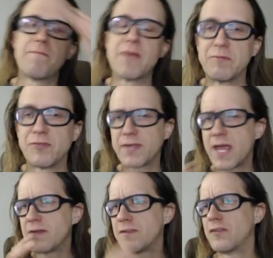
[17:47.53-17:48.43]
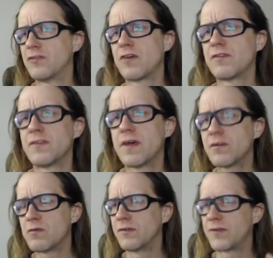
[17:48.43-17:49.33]
But I'm scared that there's all these
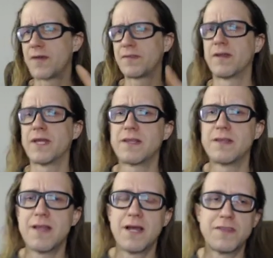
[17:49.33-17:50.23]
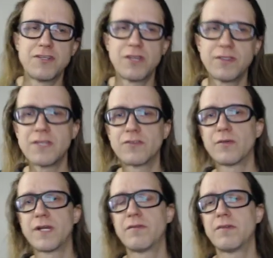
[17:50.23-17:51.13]
other ones out there, like the Chili's or
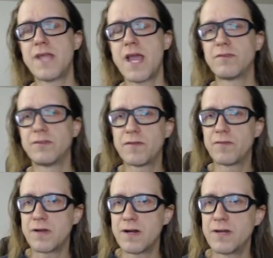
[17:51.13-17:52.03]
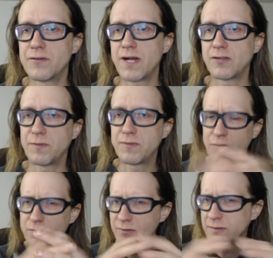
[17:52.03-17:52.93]
whatever. They have these different contracts, but
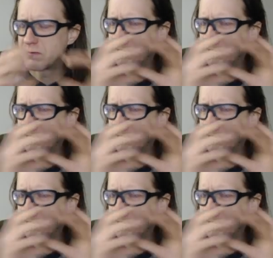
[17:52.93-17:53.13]
this one seems to